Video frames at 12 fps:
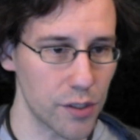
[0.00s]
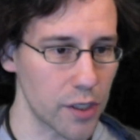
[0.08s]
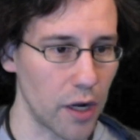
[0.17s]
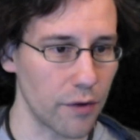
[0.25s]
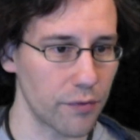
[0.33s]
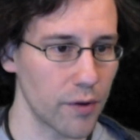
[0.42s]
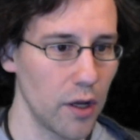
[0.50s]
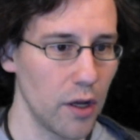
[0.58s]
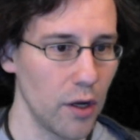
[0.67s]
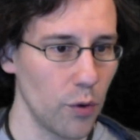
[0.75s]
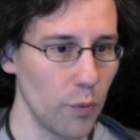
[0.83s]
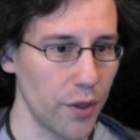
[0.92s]
stuff
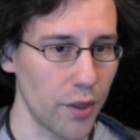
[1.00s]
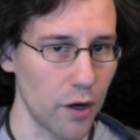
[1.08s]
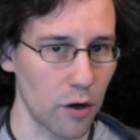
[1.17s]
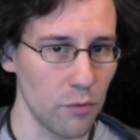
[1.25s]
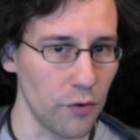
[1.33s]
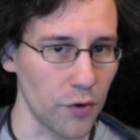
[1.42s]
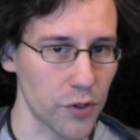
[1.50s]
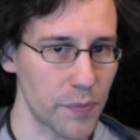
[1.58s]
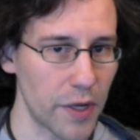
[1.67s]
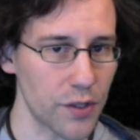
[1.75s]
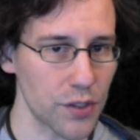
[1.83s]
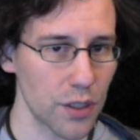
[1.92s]
with their removal
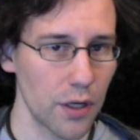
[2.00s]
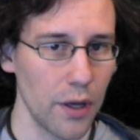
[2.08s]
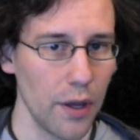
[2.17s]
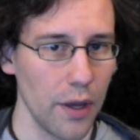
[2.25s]
spells.